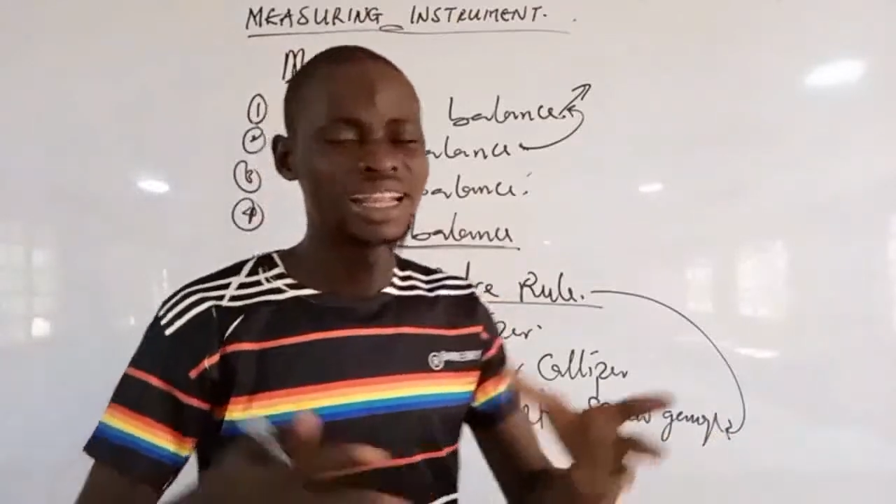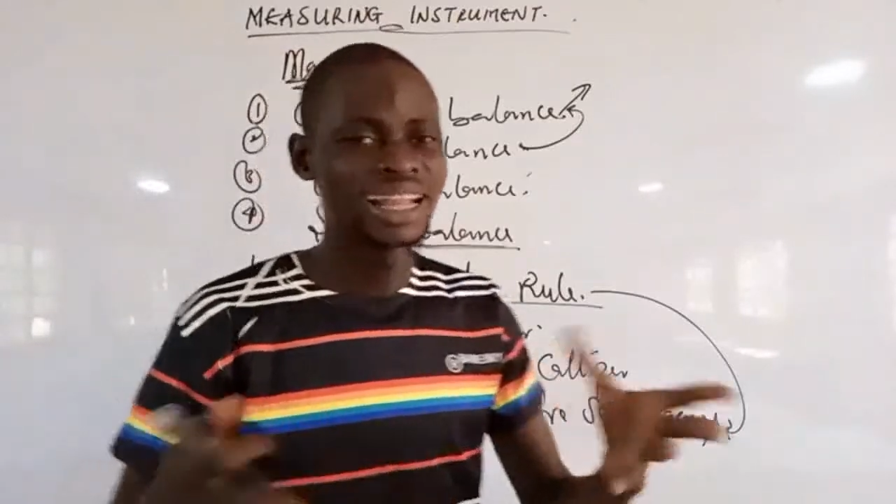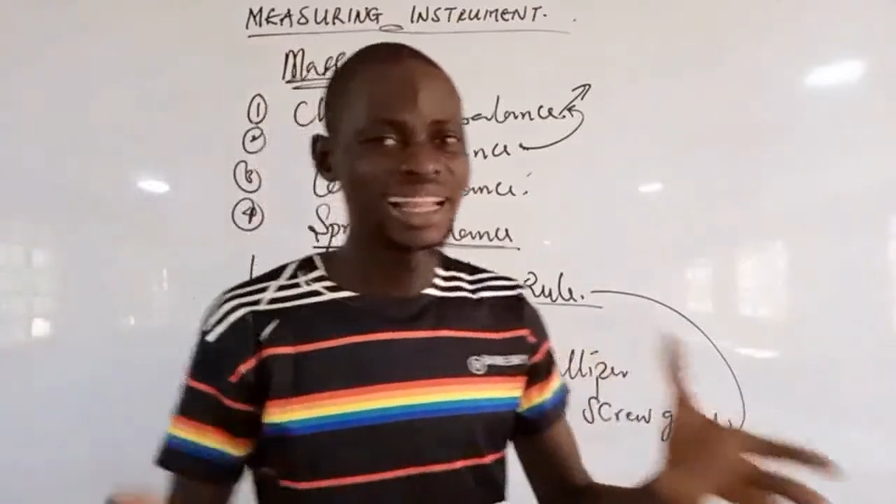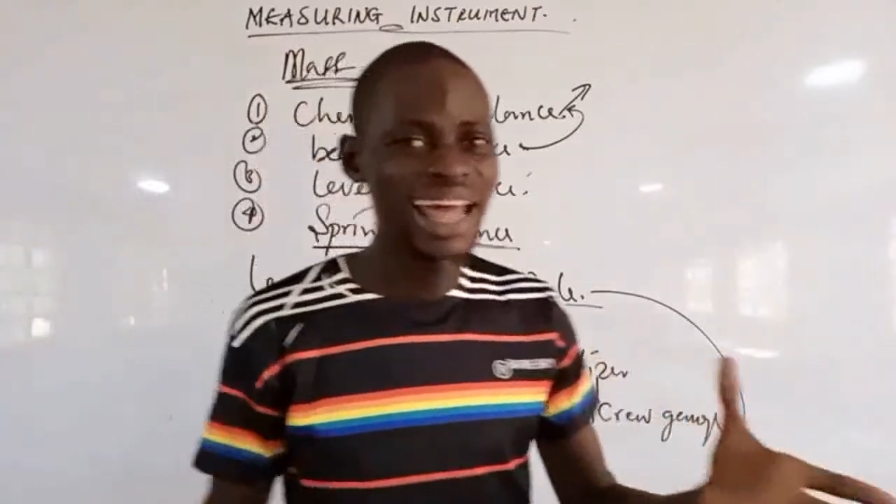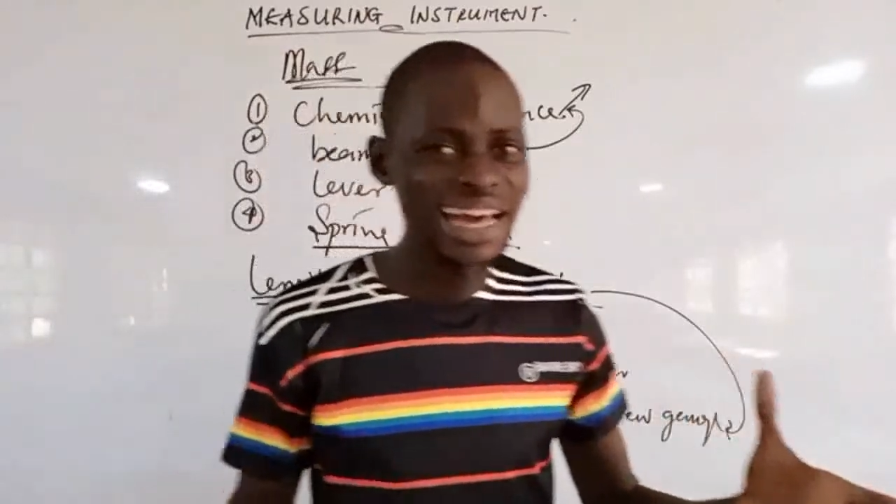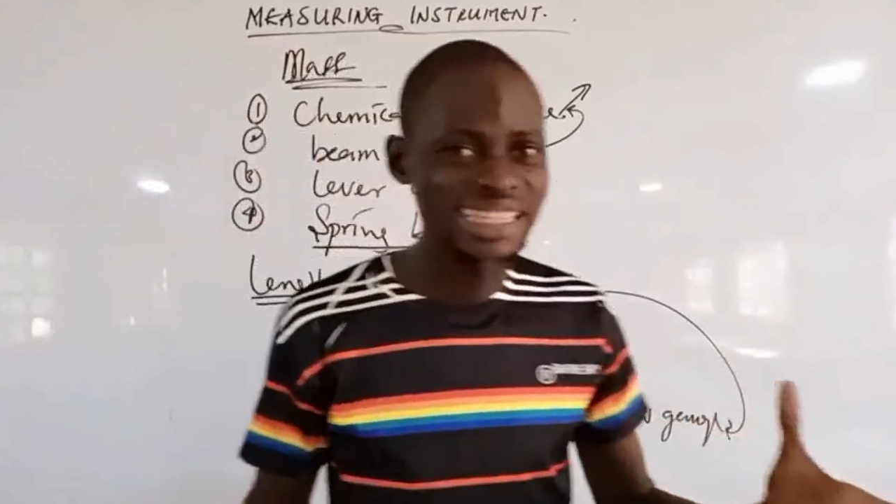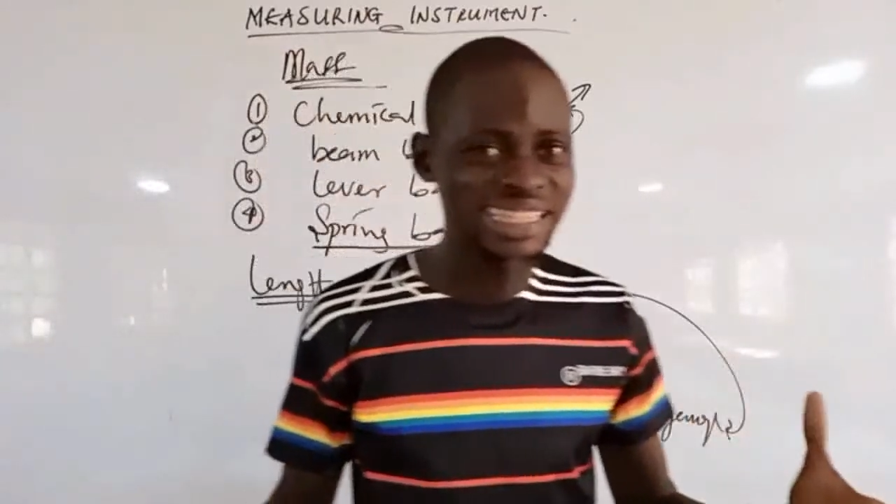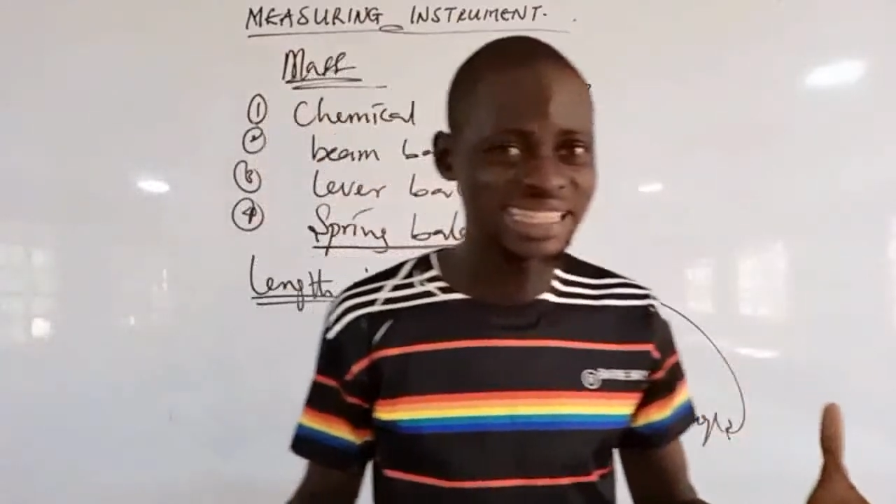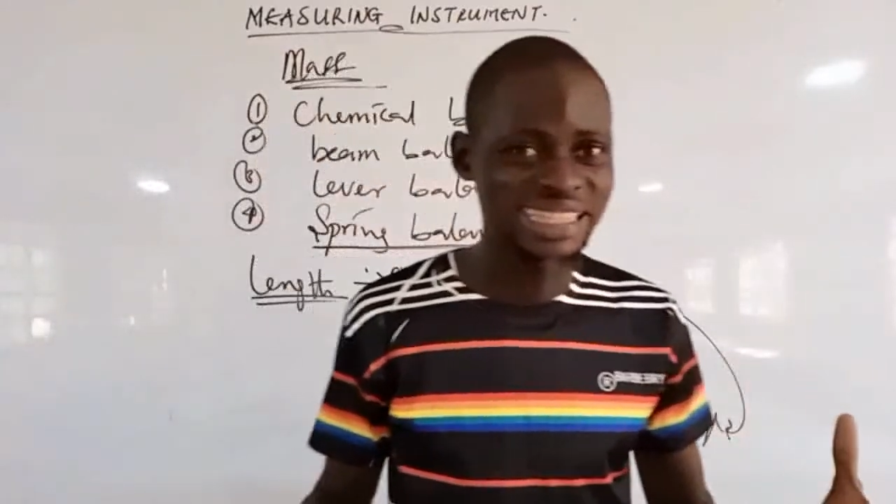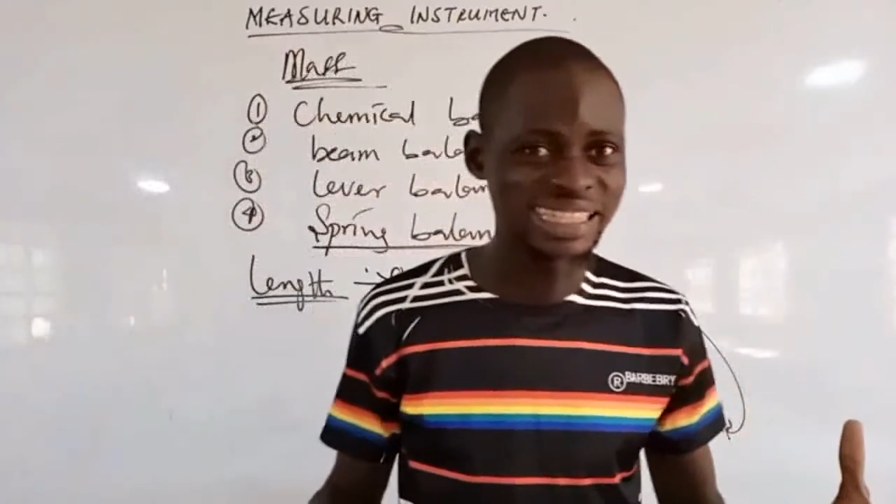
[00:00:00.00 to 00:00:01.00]
large
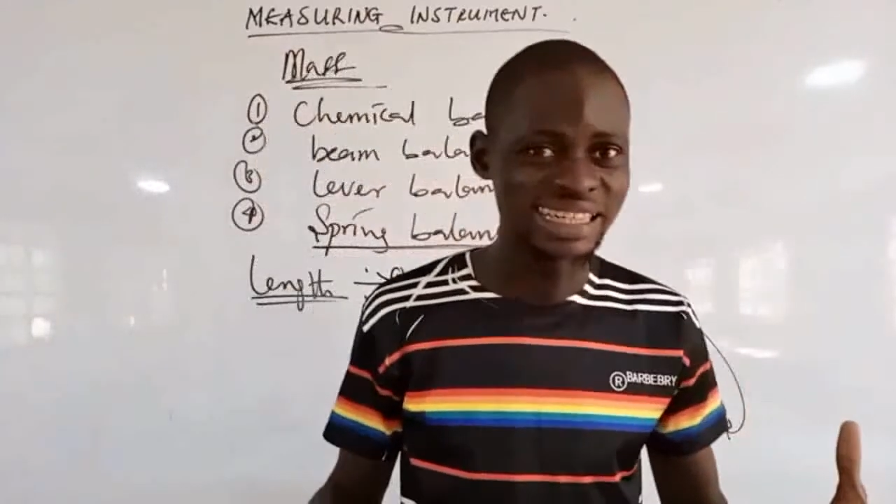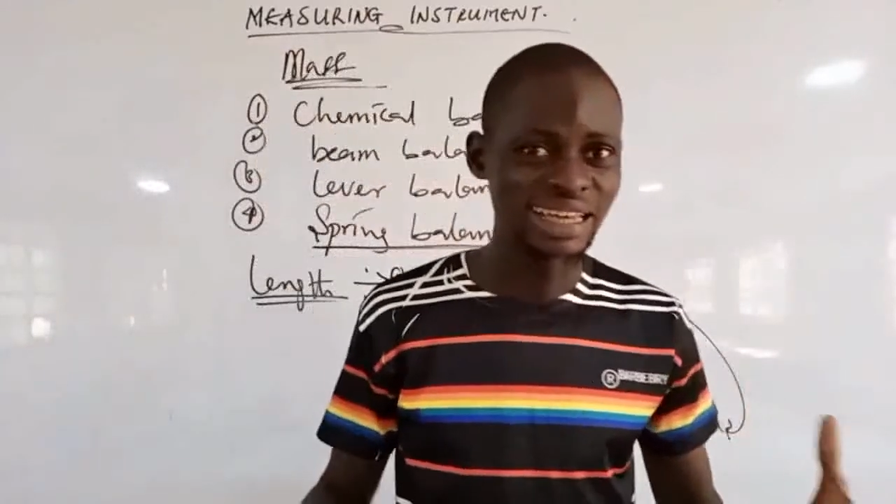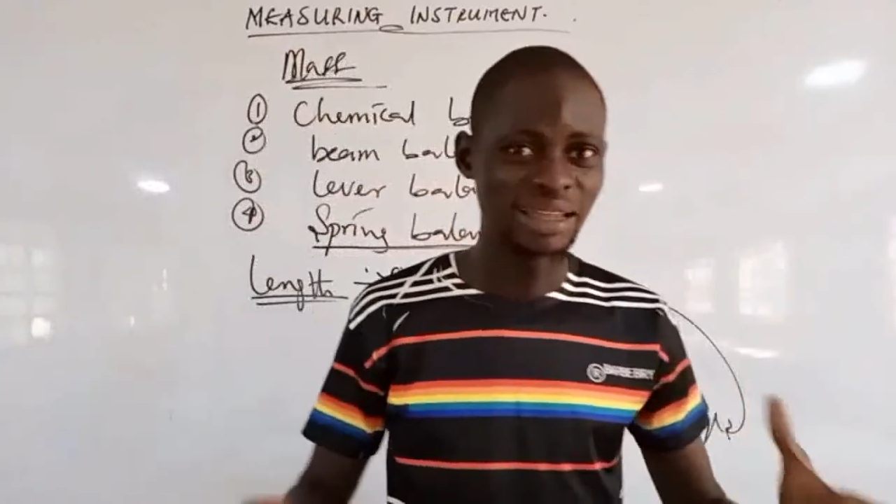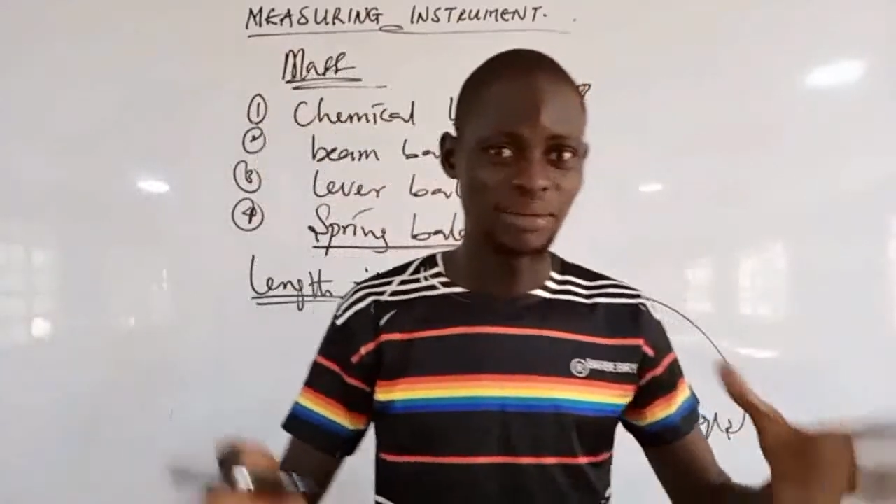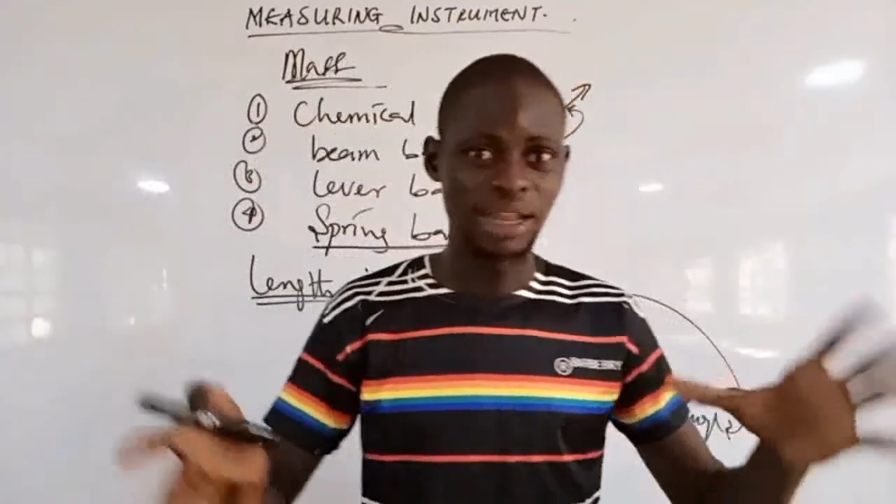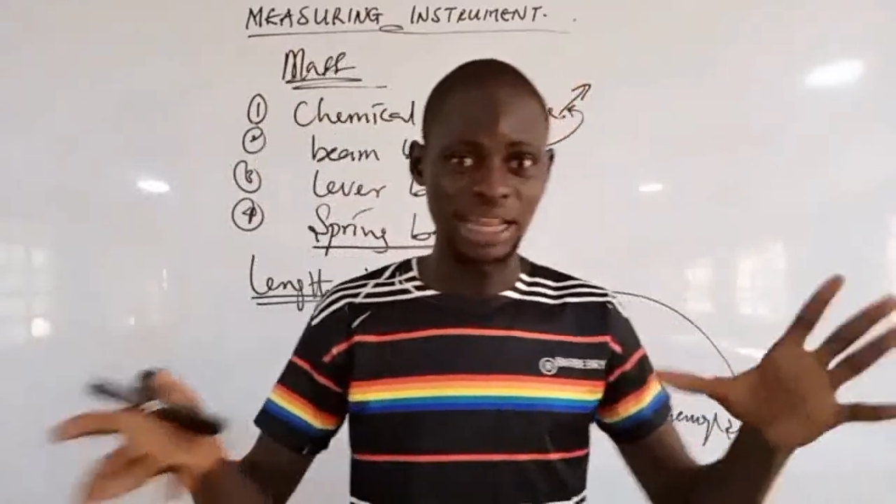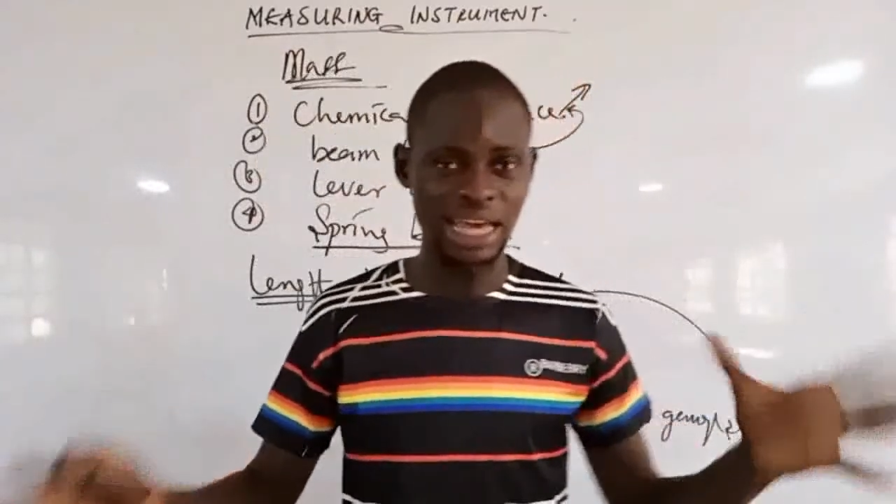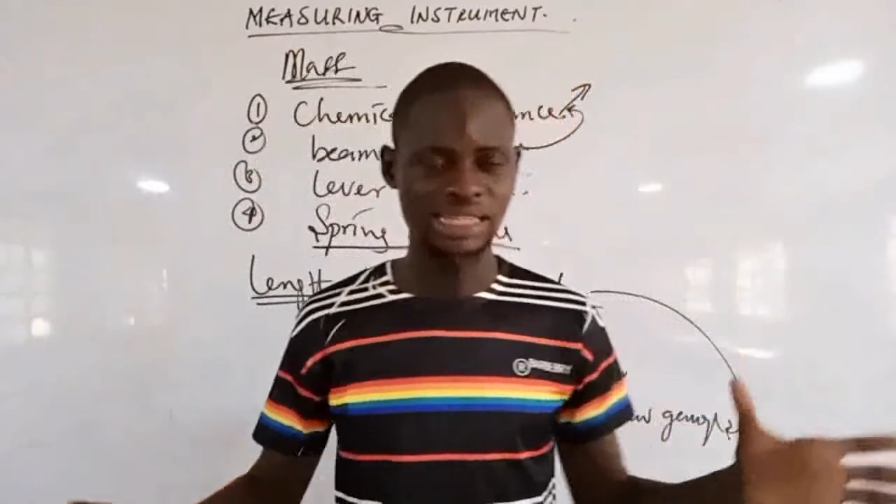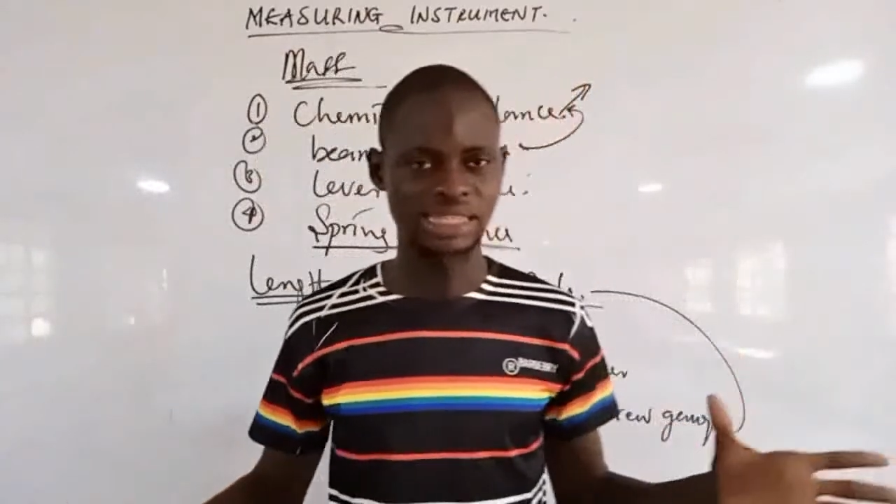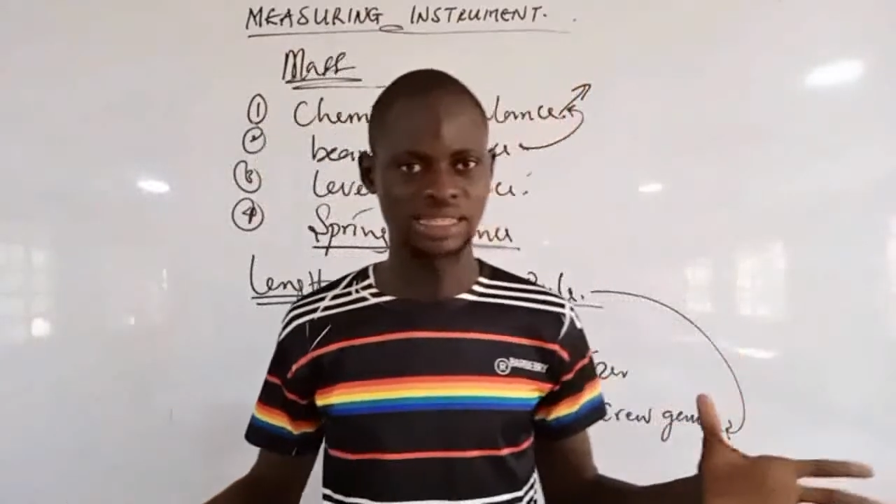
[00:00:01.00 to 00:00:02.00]

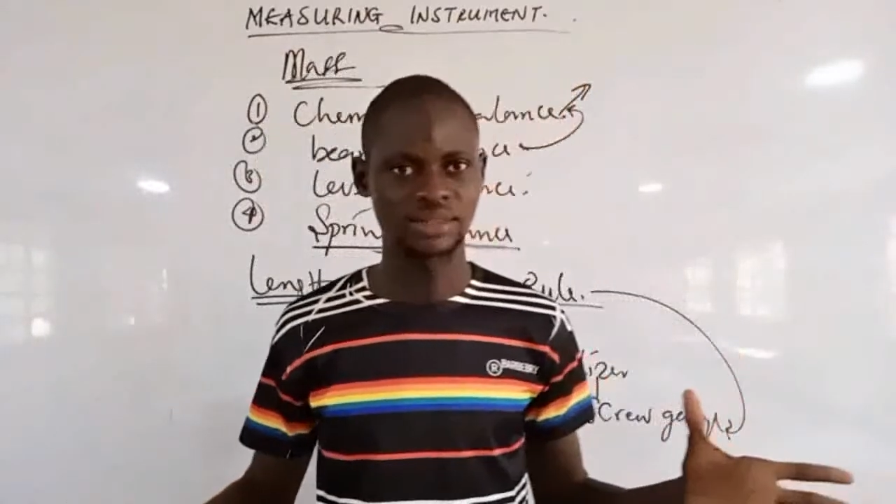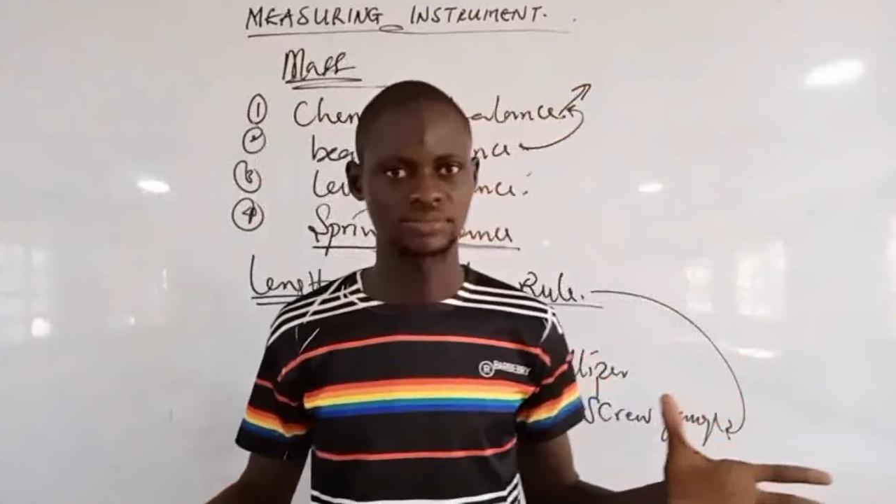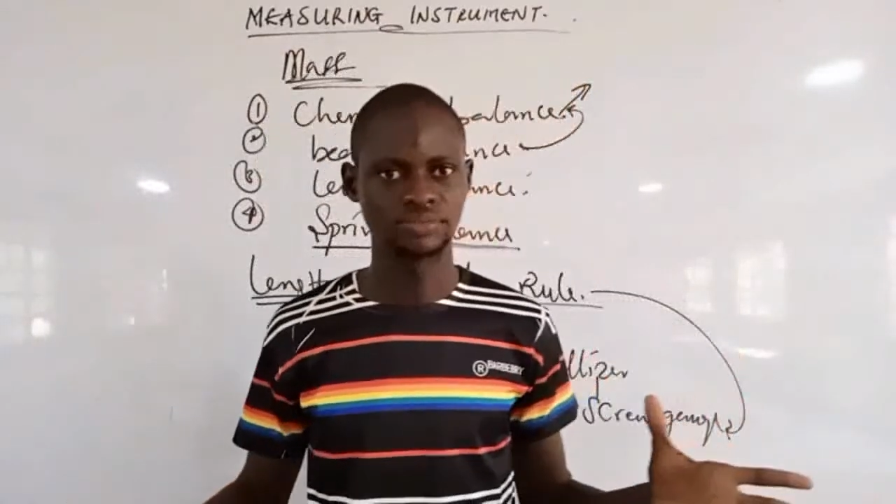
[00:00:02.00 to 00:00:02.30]
lengths.